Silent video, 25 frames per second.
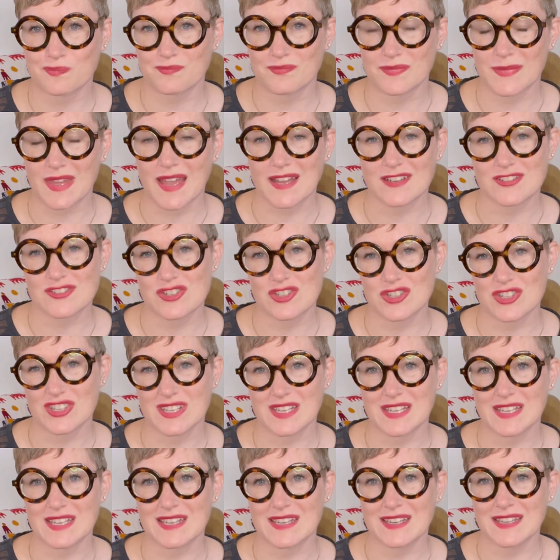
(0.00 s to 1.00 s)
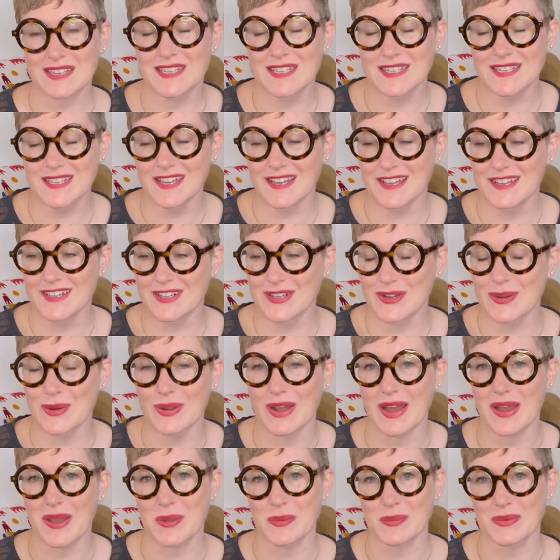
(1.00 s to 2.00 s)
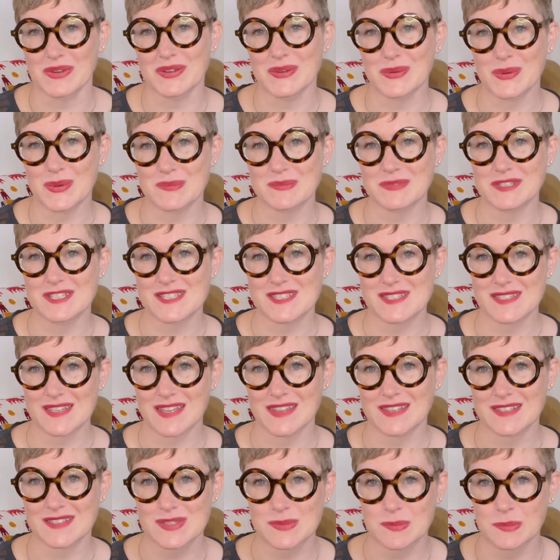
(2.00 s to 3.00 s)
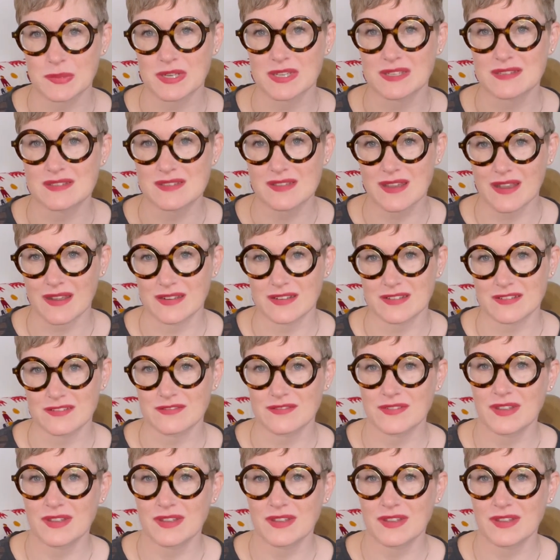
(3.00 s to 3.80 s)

actually, I wouldn't normally say this, but it's kind of